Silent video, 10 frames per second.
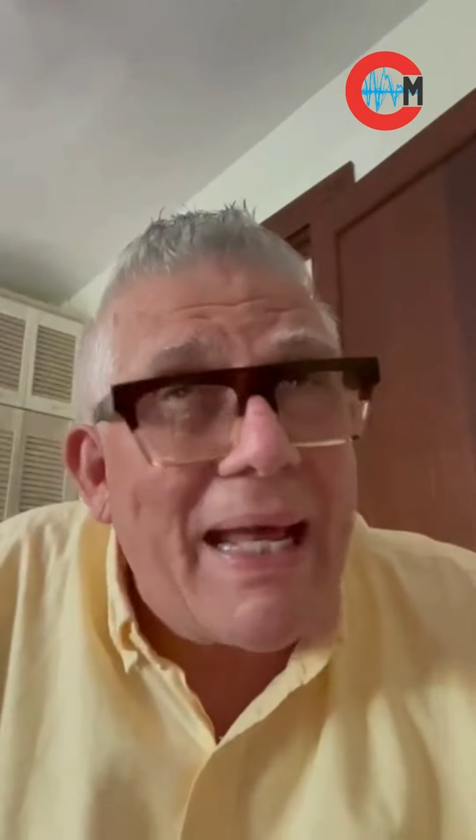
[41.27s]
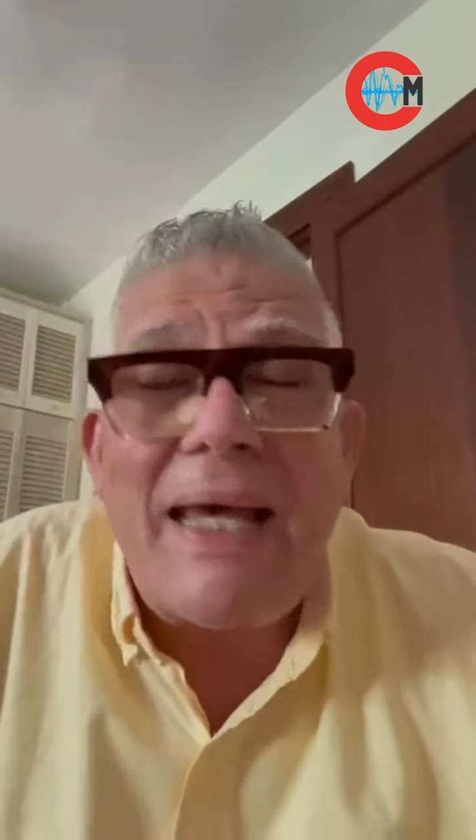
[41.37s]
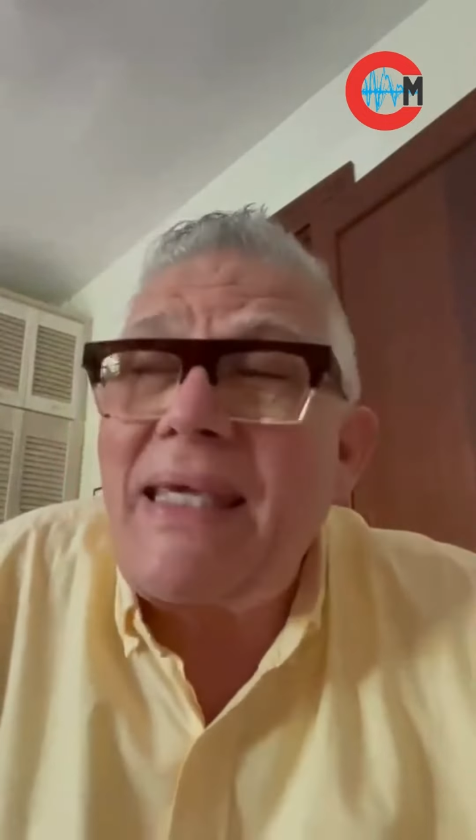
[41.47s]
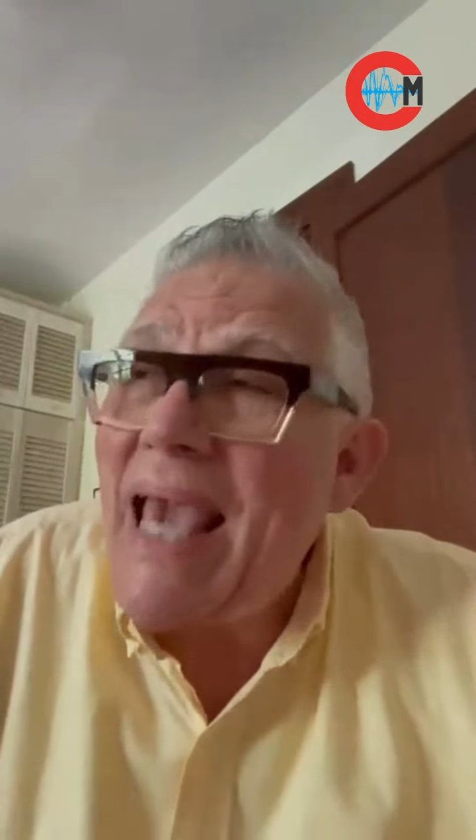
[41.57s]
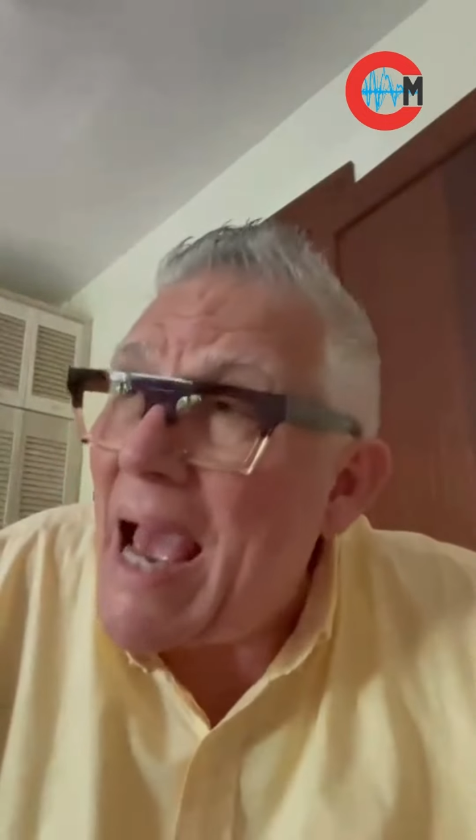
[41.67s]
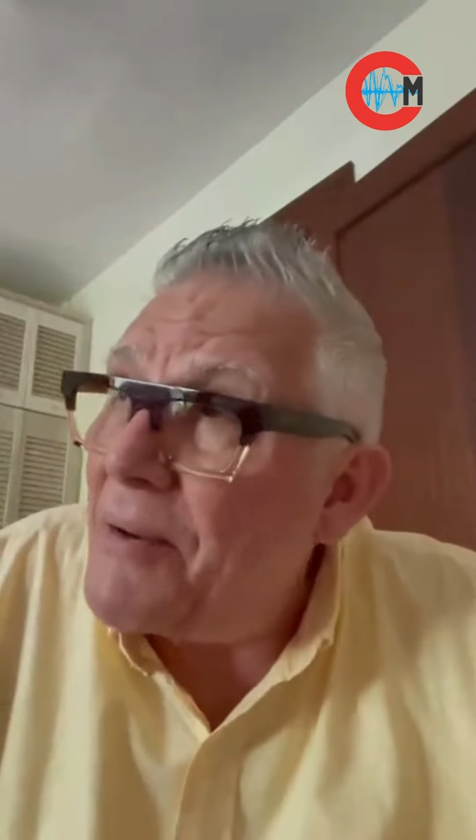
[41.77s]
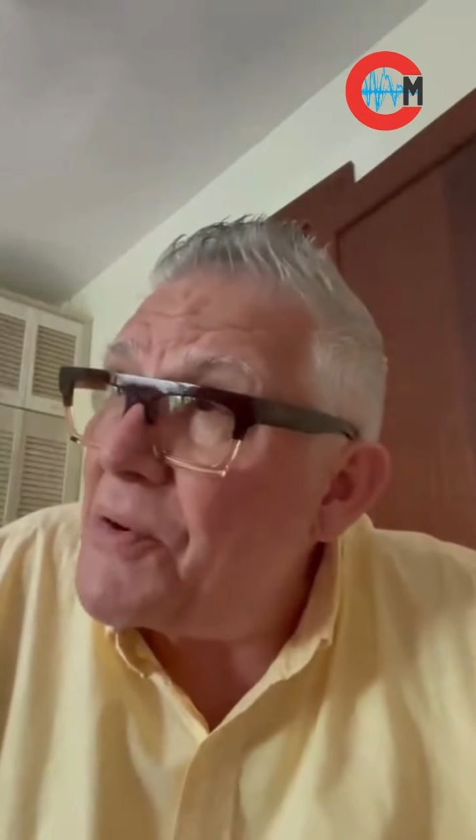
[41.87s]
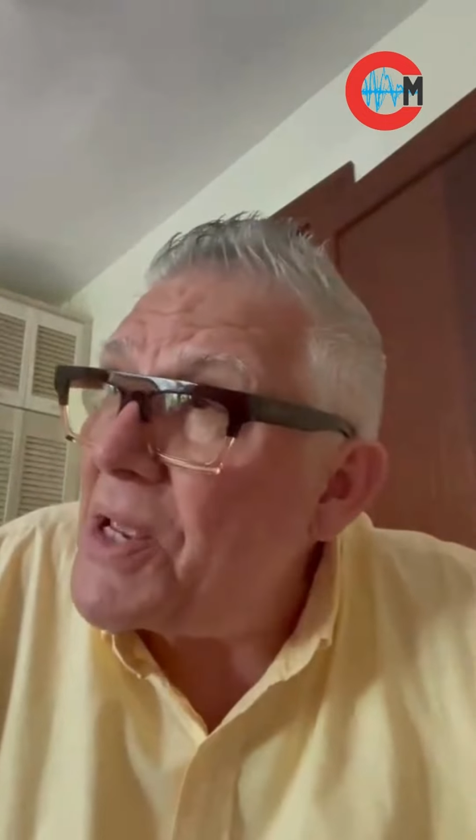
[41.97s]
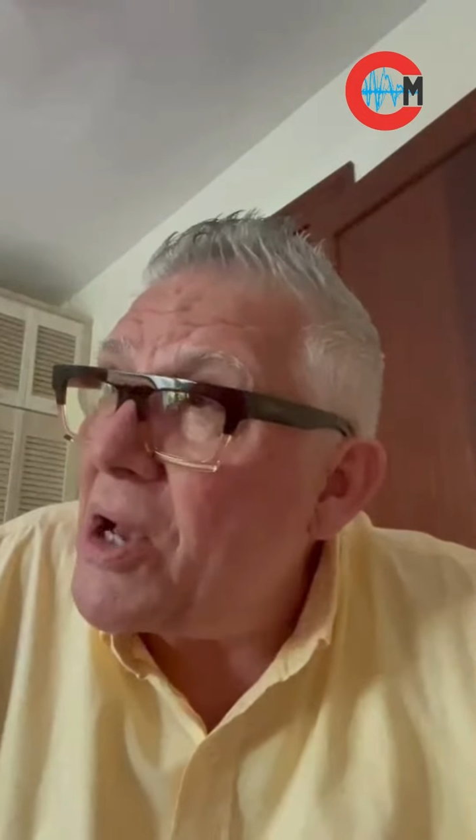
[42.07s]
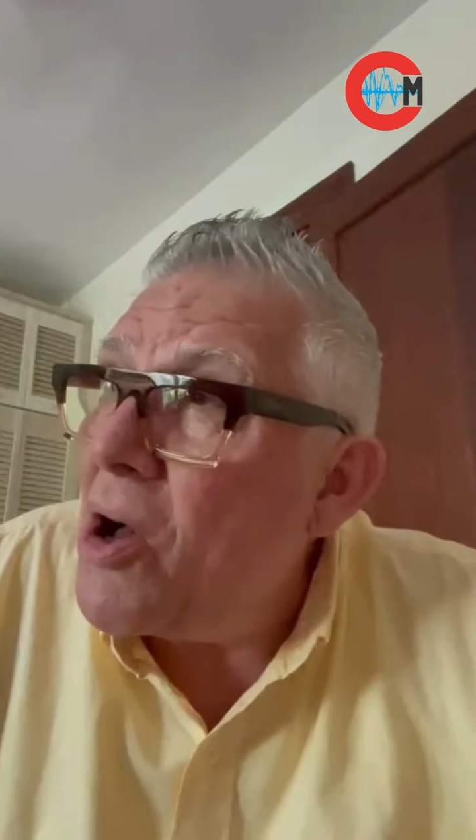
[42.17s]
I can't
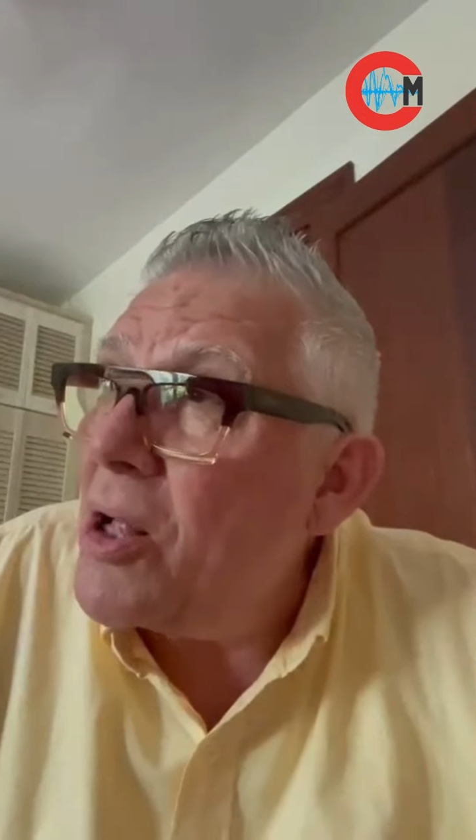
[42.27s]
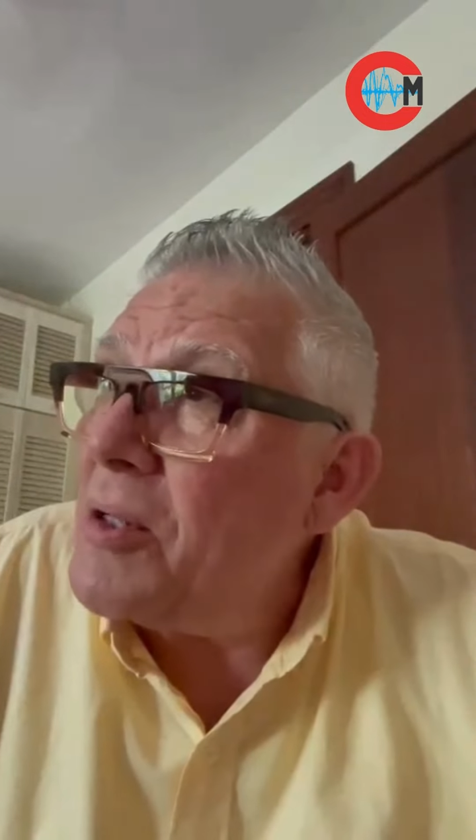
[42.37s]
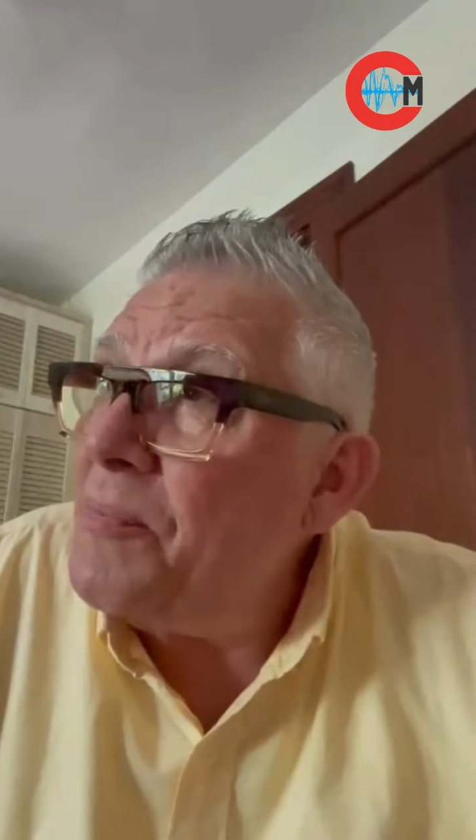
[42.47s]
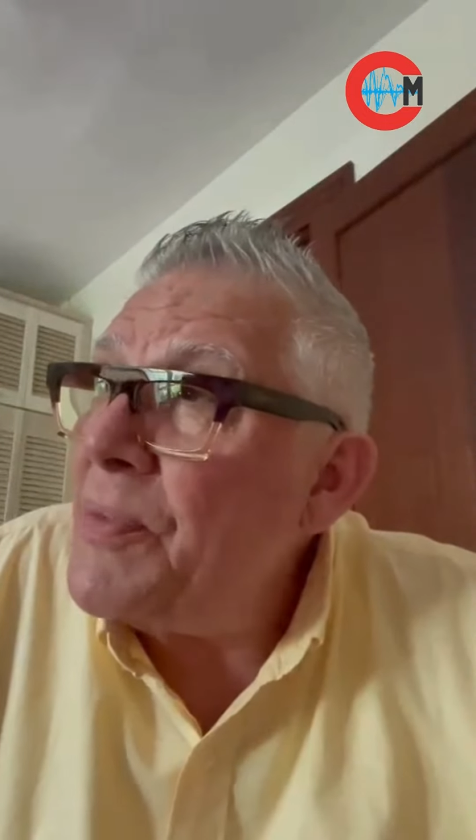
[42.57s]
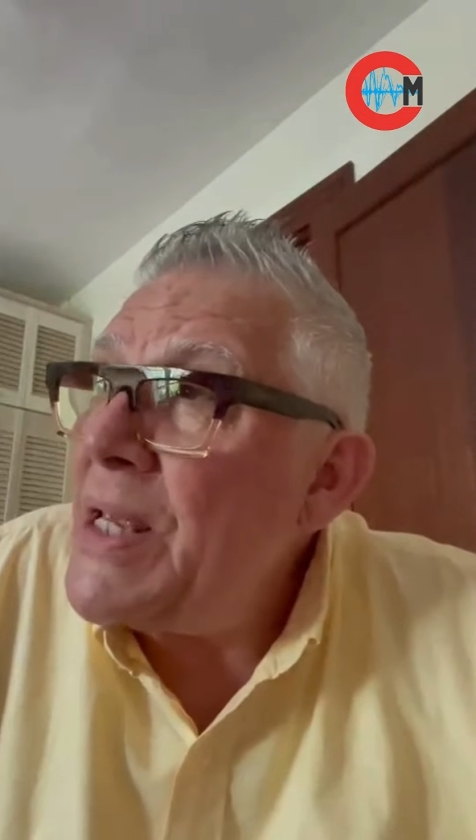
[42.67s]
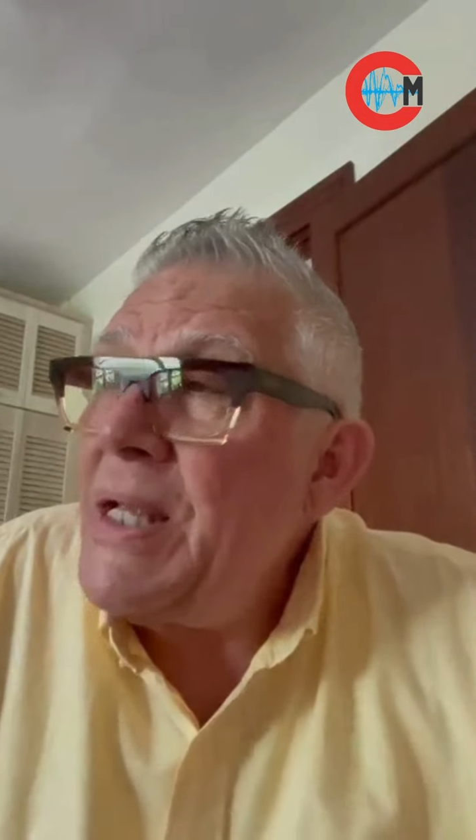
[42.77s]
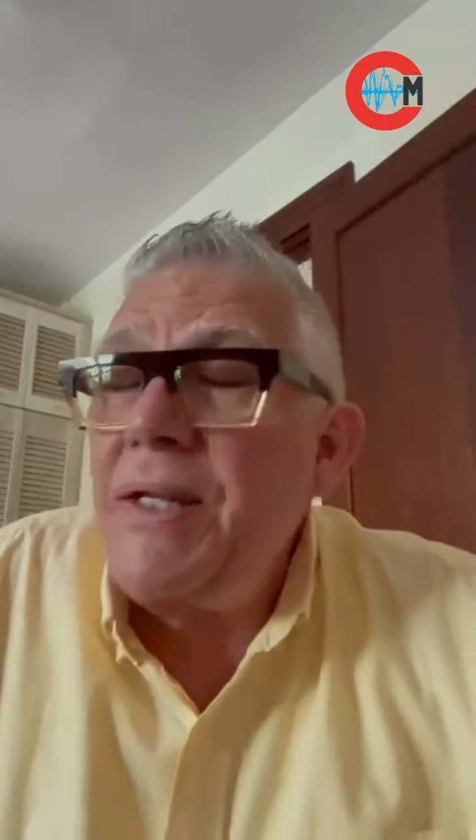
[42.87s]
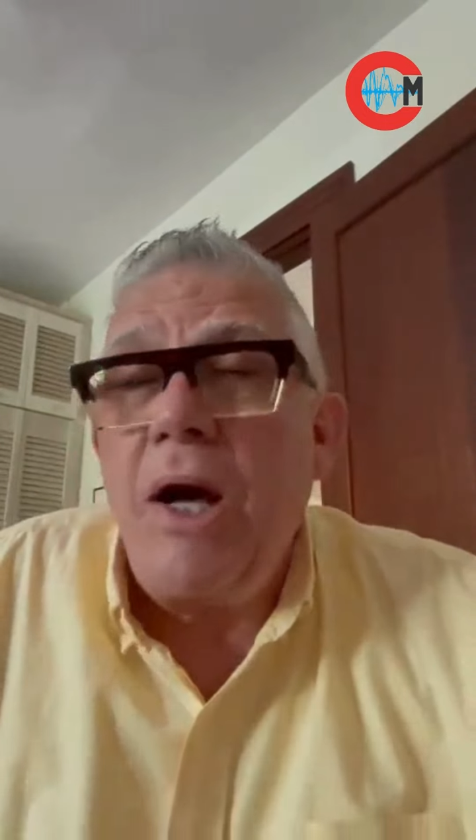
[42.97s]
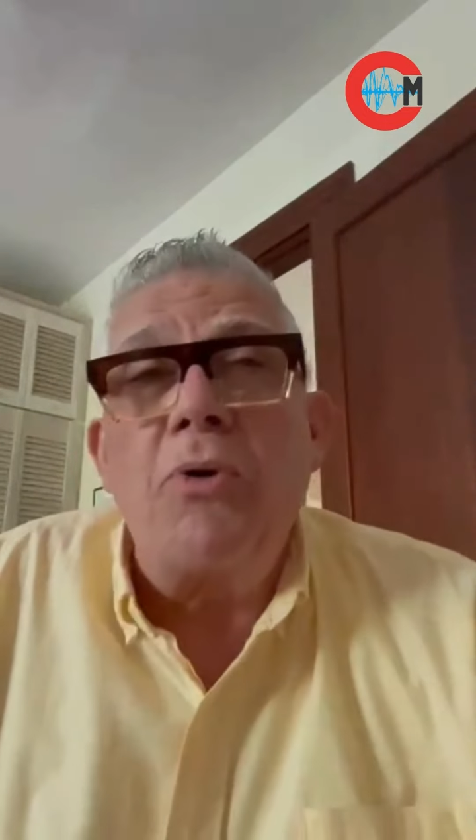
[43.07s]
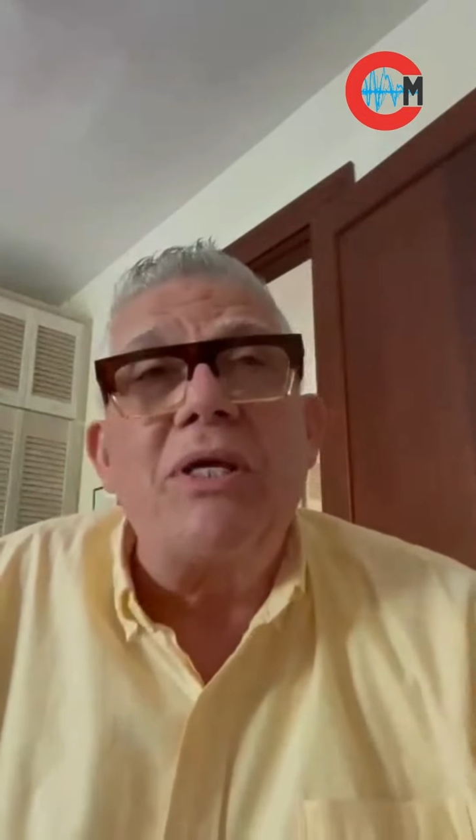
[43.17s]
recall."
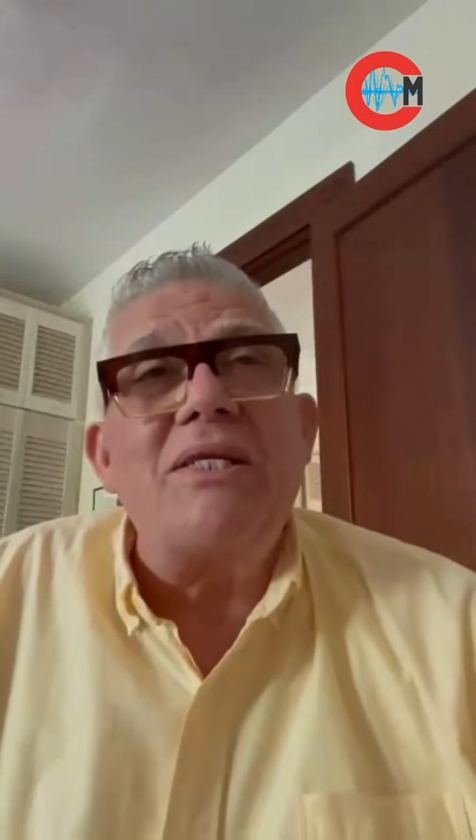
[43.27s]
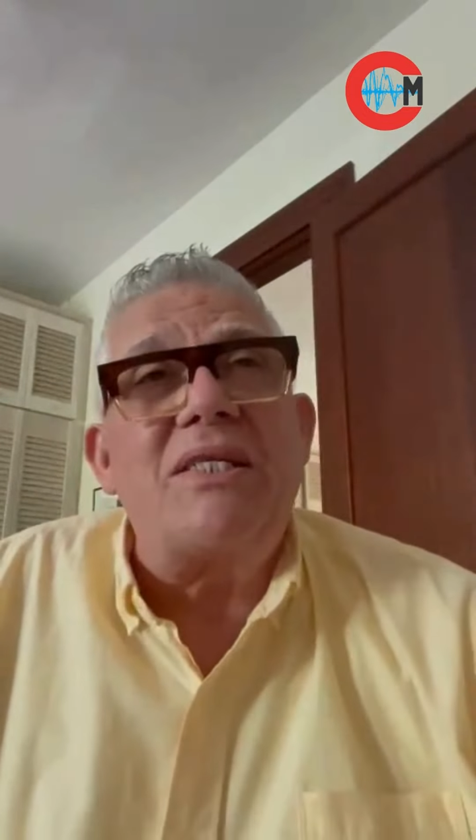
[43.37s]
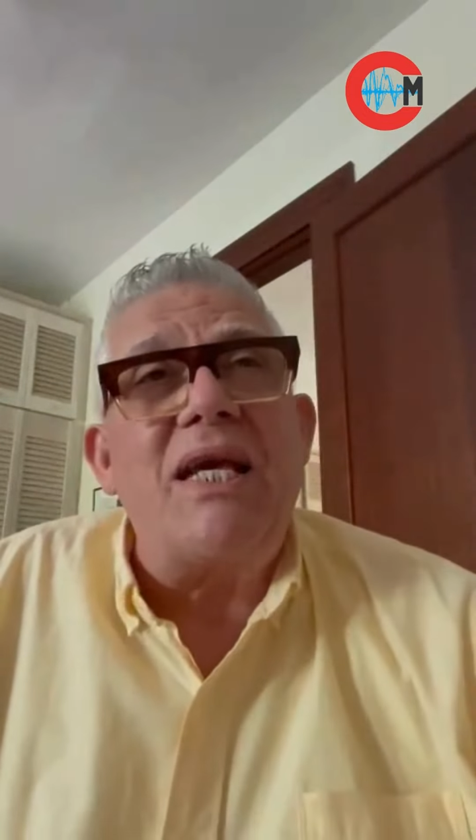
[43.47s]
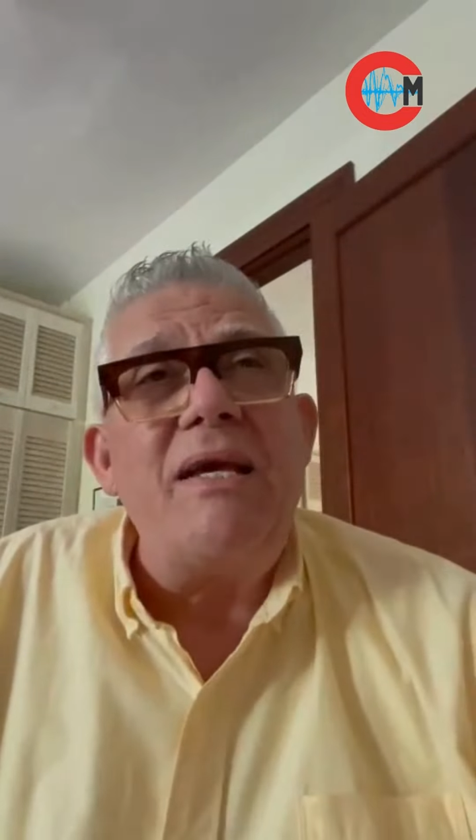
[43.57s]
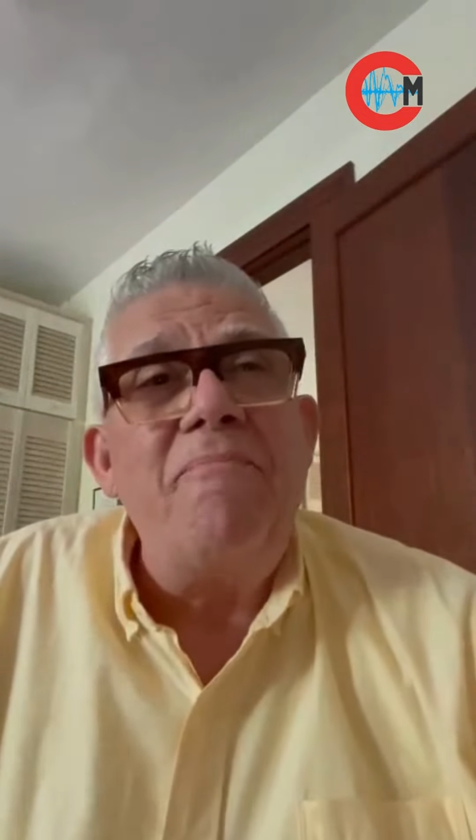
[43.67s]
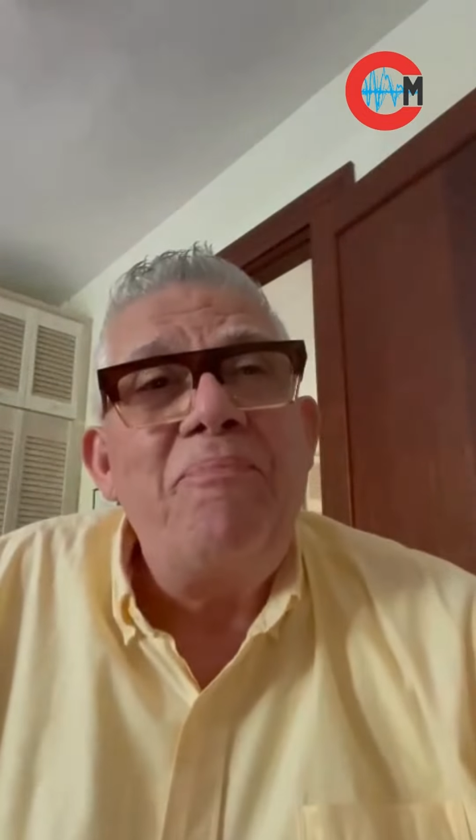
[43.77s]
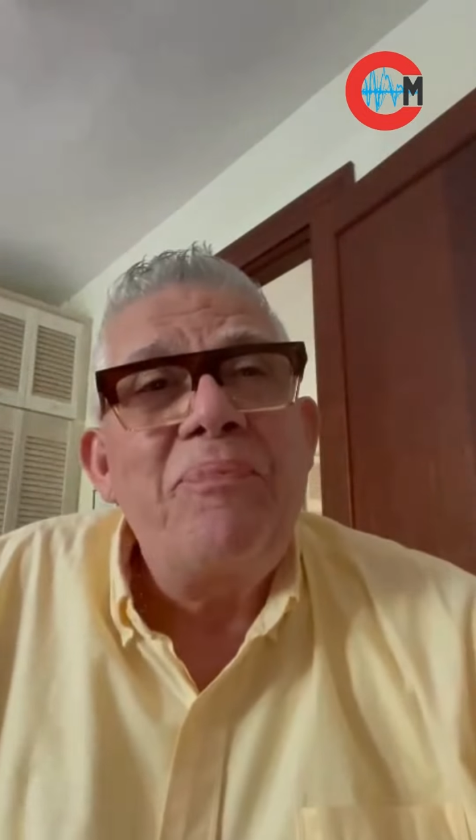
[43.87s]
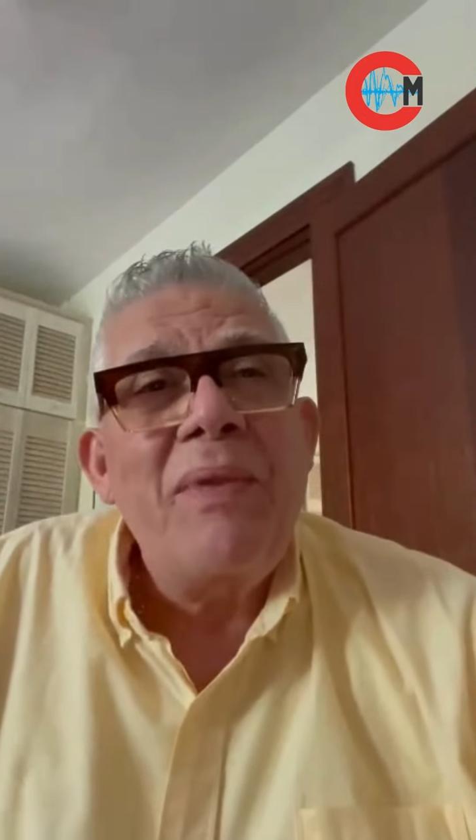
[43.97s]
Now, you see